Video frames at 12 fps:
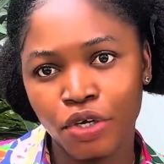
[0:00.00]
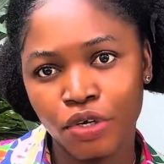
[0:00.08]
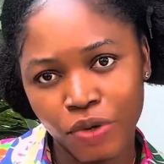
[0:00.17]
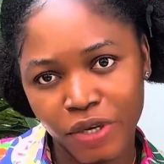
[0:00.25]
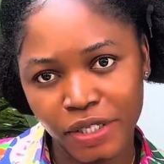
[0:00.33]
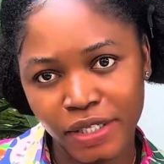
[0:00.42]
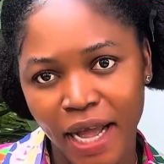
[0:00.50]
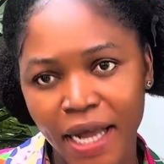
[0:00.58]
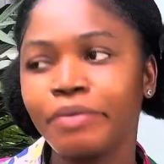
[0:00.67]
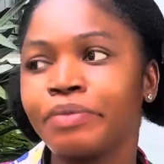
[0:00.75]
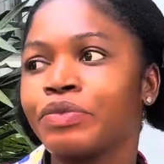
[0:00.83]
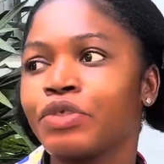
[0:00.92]
You
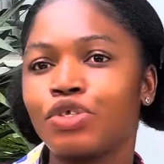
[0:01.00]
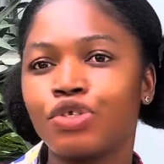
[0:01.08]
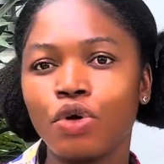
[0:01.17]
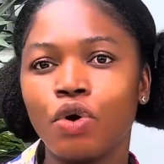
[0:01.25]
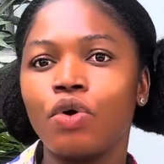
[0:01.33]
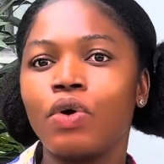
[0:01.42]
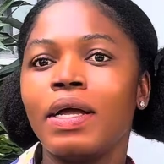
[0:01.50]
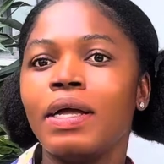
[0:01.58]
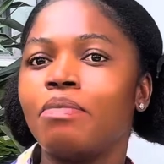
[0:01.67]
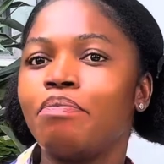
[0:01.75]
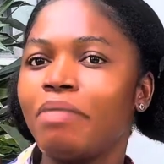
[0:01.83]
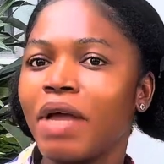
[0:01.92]
understand? So
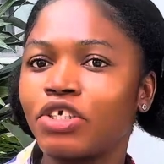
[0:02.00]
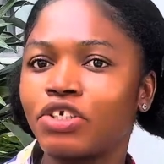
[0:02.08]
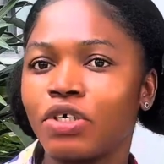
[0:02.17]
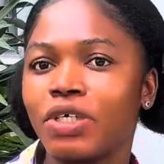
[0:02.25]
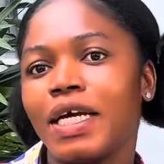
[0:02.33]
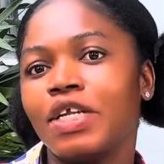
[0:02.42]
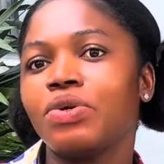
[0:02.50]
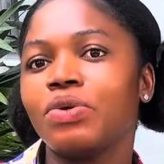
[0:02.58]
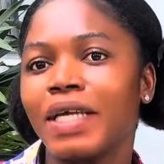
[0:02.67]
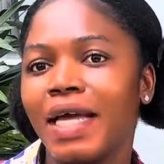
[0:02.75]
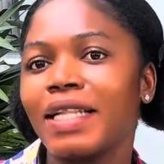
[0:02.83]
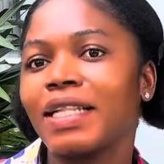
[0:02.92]
make sure that you
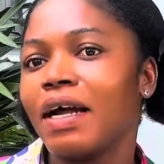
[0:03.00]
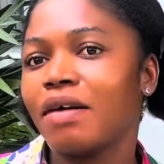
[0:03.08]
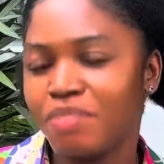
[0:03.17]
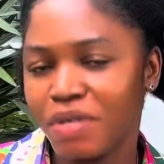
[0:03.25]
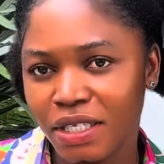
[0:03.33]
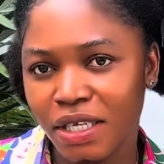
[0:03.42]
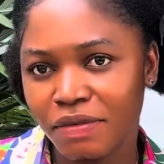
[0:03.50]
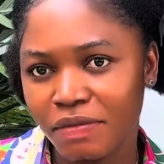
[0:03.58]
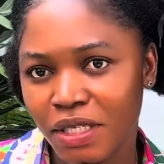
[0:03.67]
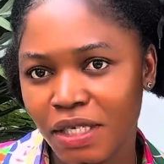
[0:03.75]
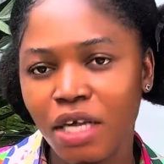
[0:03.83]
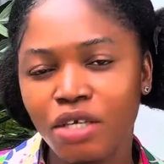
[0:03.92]
get a business
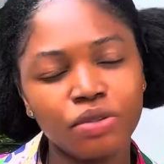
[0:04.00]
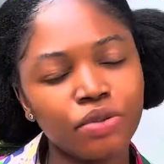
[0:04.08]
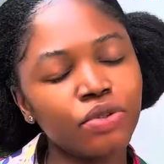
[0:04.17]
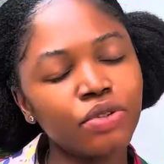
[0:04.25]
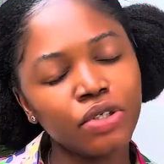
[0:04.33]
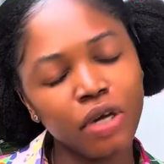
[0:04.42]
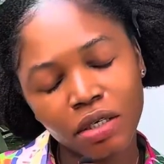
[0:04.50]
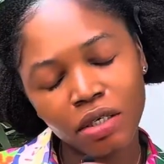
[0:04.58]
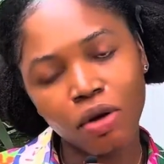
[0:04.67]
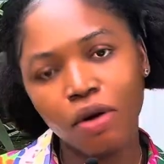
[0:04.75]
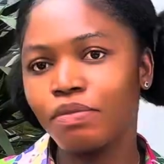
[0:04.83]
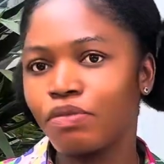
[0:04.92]
visa. Do
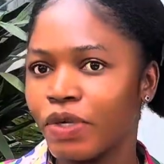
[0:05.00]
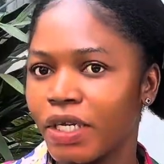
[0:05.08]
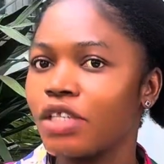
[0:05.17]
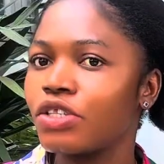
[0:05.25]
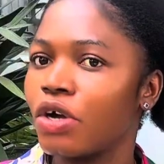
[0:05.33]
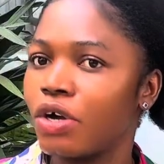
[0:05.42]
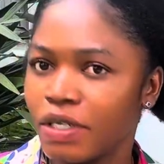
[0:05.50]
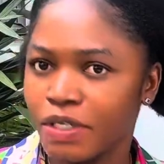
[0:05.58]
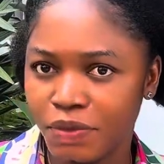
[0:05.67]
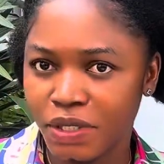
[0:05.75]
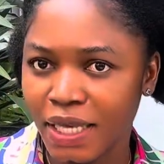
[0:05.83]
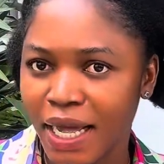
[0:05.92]
not come with a
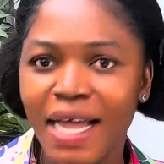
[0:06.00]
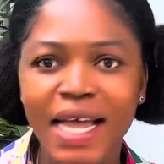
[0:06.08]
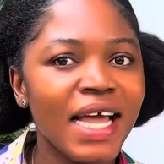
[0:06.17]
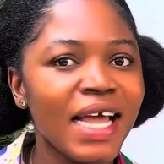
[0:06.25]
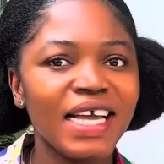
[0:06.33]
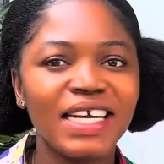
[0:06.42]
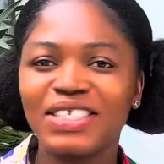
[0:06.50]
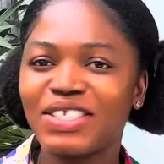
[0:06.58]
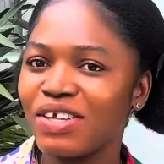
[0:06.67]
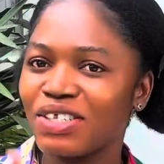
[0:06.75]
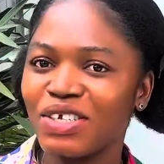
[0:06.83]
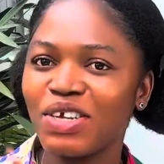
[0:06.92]
tourist visa. It
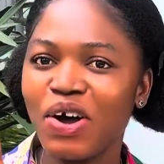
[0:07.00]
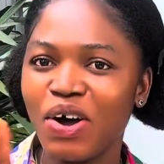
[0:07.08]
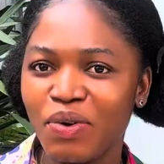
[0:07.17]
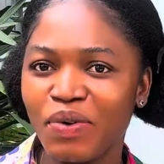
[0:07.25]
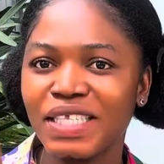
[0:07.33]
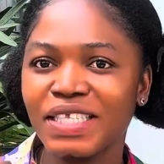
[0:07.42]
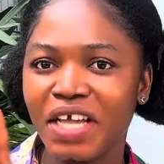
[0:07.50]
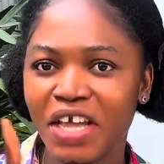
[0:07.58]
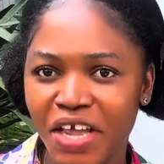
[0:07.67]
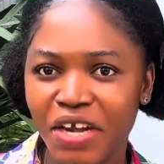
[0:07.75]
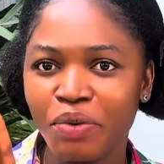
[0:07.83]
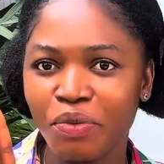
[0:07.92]
doesn't always
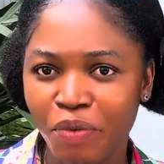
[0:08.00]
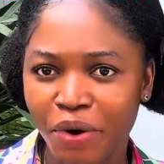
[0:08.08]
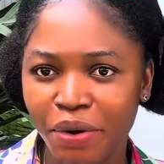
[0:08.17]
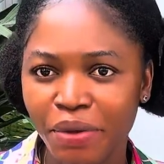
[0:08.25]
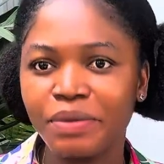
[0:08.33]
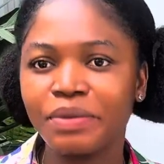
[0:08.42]
end well.